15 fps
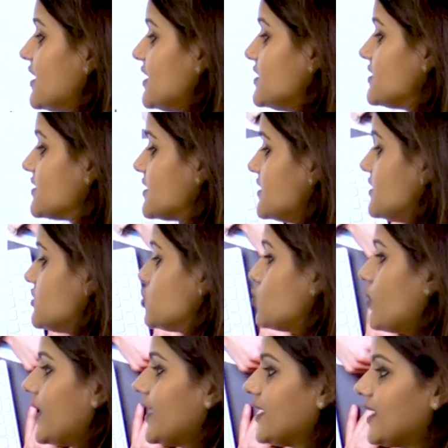need skills to
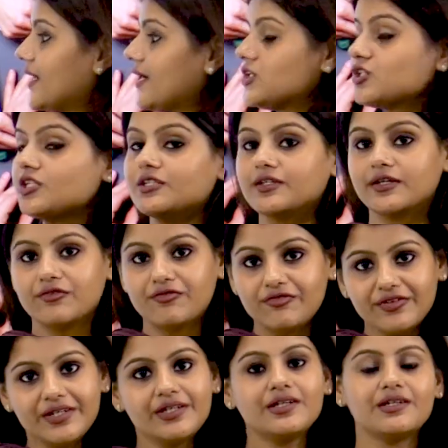engage
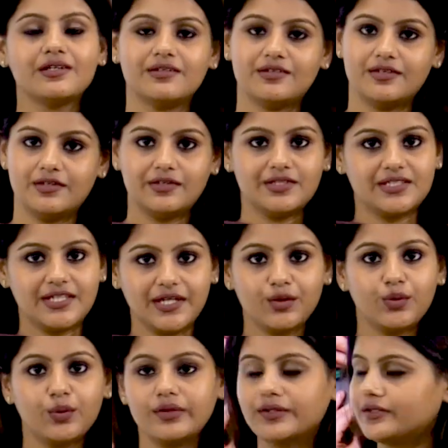different
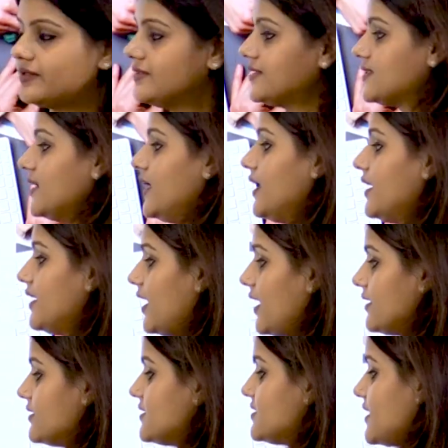stakeholders,
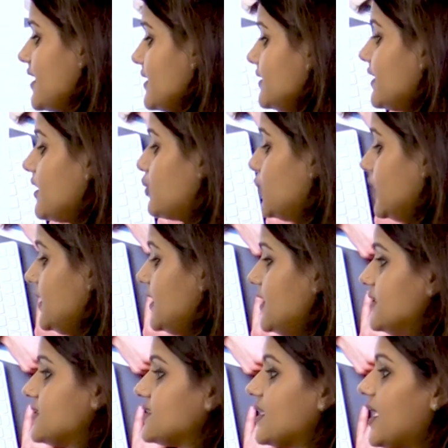understand their
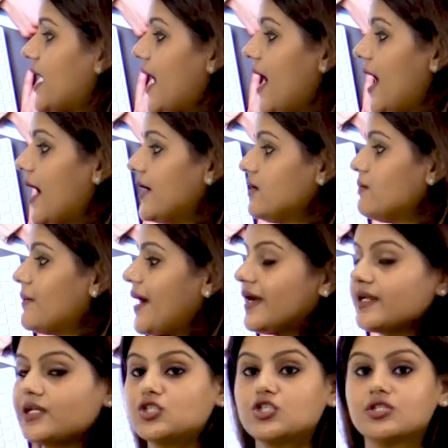needs, and
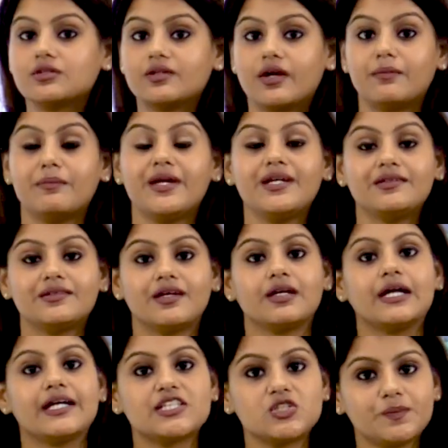meet
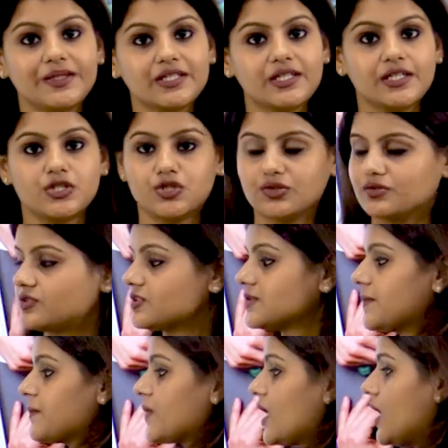their expectations
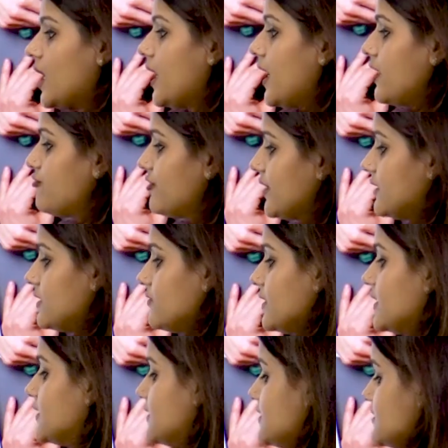
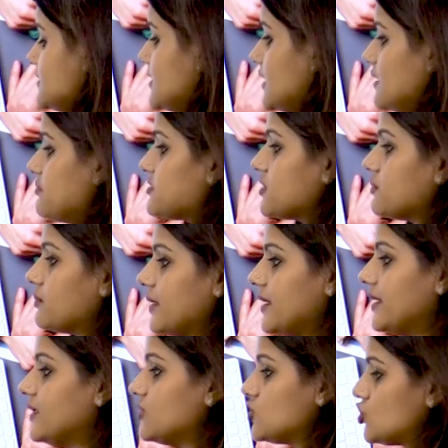effectively. This helps in
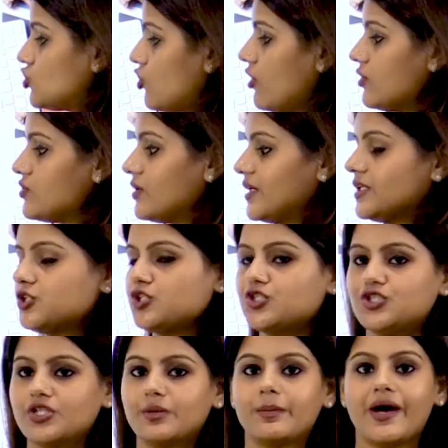building strong
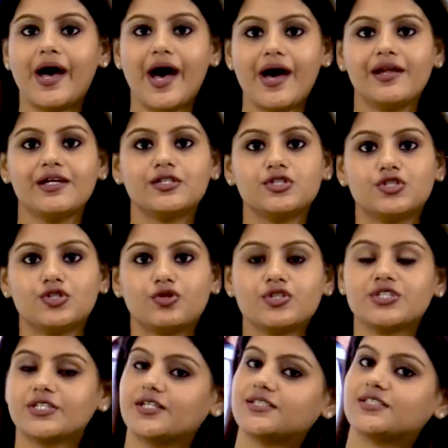relationship and
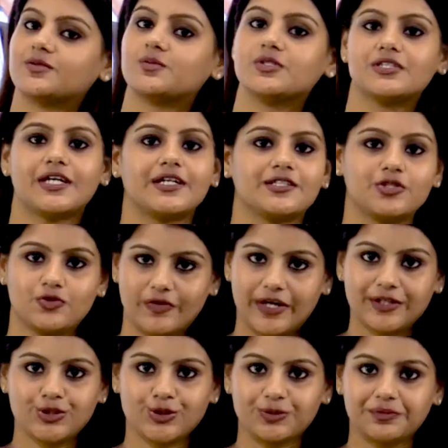ensures customer
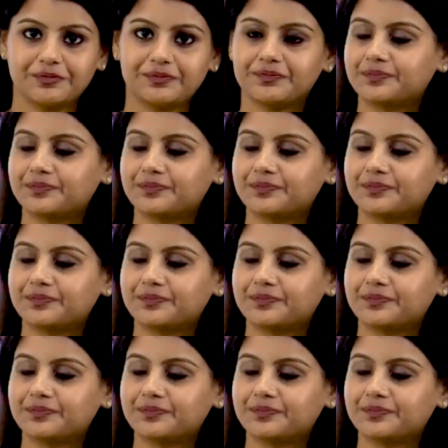satisfaction.